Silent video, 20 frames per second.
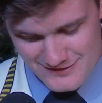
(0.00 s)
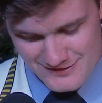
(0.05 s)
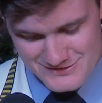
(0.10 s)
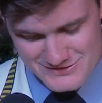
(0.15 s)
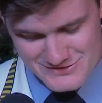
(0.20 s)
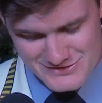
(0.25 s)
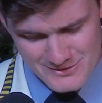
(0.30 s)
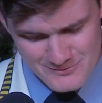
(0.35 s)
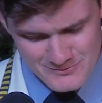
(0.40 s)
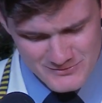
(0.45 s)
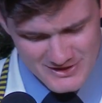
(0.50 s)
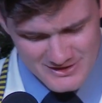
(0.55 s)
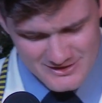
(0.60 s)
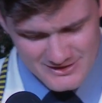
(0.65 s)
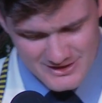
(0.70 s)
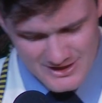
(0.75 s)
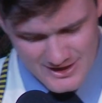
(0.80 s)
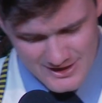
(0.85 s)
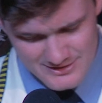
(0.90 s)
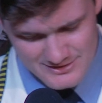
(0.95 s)
And some
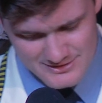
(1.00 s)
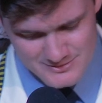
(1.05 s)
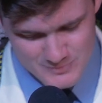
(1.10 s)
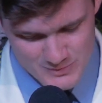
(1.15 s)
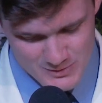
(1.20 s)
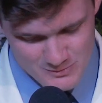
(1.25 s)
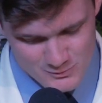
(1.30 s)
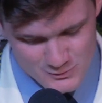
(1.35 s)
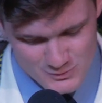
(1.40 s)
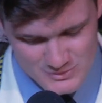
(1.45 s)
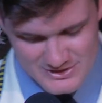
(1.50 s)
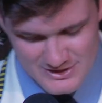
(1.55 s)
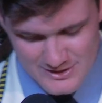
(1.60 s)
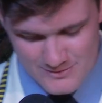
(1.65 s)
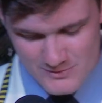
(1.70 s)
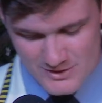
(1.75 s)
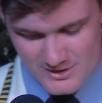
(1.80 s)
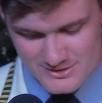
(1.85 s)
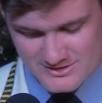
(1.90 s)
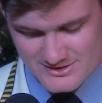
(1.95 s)
Thundercats spent more
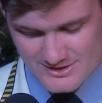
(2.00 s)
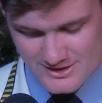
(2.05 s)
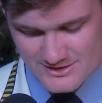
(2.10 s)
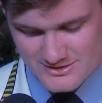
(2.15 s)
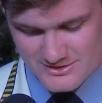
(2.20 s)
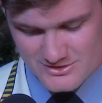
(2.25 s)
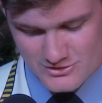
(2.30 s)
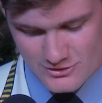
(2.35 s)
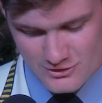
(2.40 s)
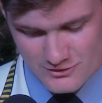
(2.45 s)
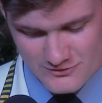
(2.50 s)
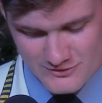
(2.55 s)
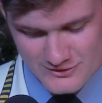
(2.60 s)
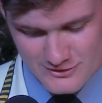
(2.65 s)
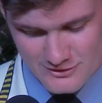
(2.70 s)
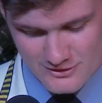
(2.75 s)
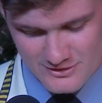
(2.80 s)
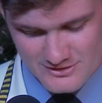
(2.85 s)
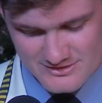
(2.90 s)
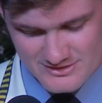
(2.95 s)
time outside the geography
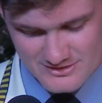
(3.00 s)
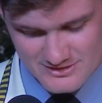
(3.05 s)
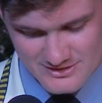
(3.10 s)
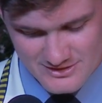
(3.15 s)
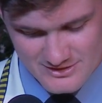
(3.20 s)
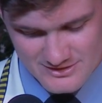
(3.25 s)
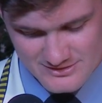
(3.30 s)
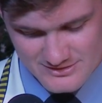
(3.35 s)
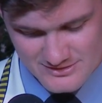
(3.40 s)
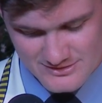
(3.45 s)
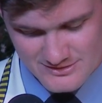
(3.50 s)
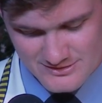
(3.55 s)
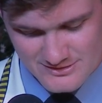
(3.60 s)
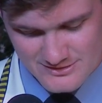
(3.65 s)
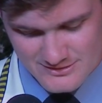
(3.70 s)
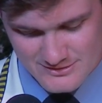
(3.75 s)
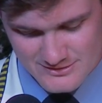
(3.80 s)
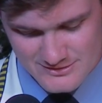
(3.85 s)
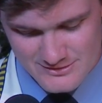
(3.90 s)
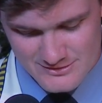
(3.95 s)
class than in it,
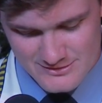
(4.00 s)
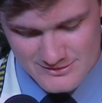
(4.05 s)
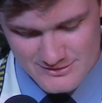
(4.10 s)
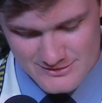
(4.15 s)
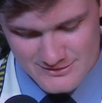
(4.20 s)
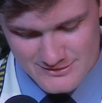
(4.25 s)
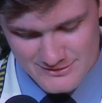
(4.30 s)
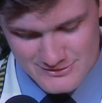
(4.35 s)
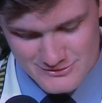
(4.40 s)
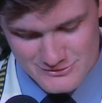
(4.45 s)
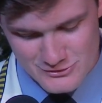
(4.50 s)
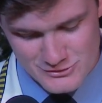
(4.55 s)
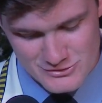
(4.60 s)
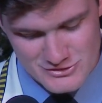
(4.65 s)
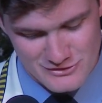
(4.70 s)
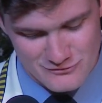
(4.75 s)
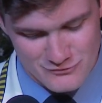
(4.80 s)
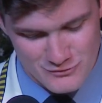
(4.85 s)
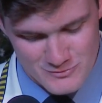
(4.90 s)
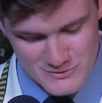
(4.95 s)

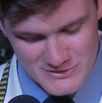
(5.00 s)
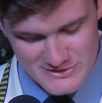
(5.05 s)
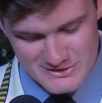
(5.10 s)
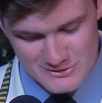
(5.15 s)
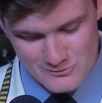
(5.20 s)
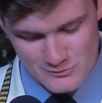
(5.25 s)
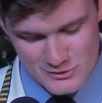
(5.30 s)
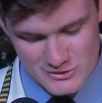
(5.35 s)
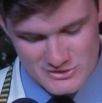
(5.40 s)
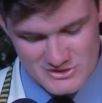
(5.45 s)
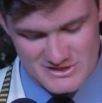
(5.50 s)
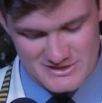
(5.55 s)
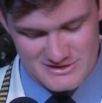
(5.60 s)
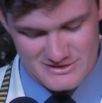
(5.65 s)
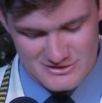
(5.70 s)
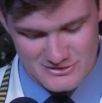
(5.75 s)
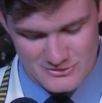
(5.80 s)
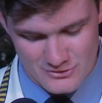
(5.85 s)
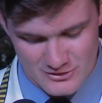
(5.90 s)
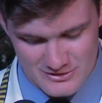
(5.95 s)
searching for missing worksheets in a